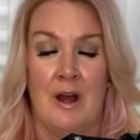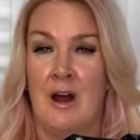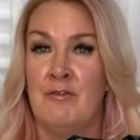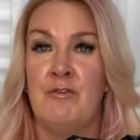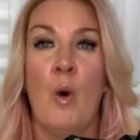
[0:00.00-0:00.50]

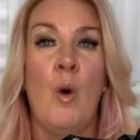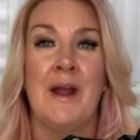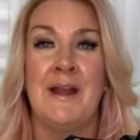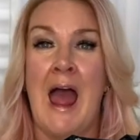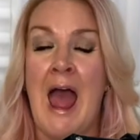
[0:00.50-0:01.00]

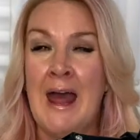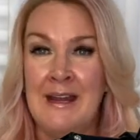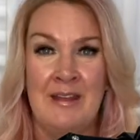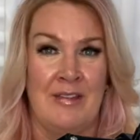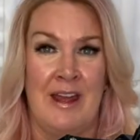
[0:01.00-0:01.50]
avoid
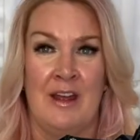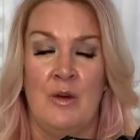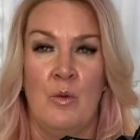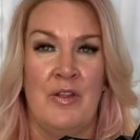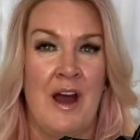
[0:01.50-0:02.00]
anything
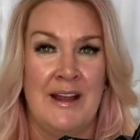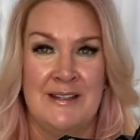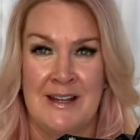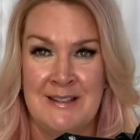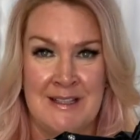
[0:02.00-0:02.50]
with high
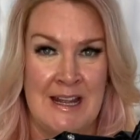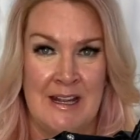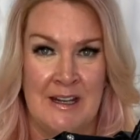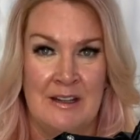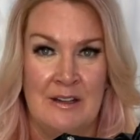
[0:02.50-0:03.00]
intensity
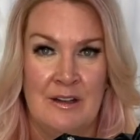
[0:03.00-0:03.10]
in it.